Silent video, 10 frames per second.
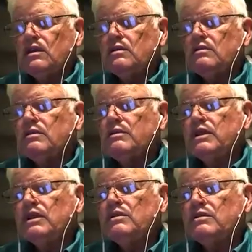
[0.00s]
you're
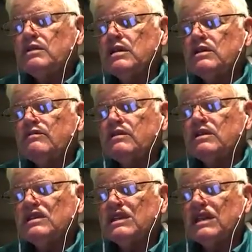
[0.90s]
committing yourself to
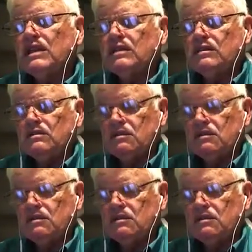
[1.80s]
seeing.